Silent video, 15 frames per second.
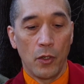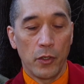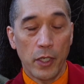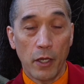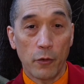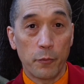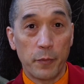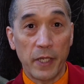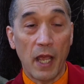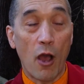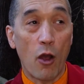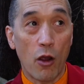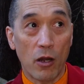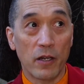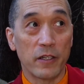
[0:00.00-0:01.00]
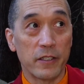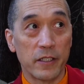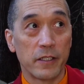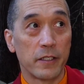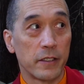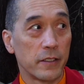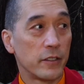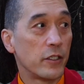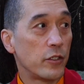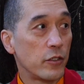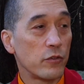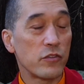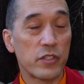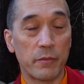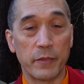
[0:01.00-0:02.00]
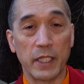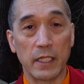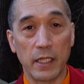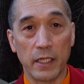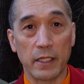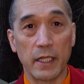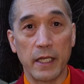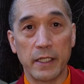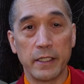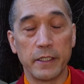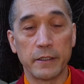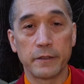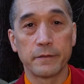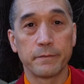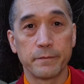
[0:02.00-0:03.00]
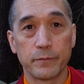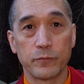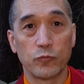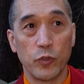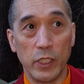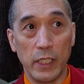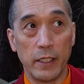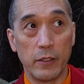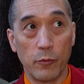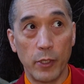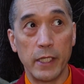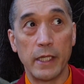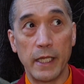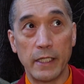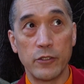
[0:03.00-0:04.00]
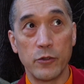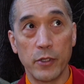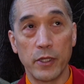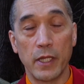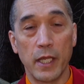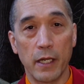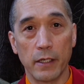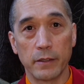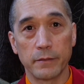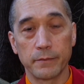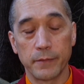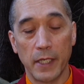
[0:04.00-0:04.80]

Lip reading: Now, it would be hard to do something like that here, really, the way they do it there.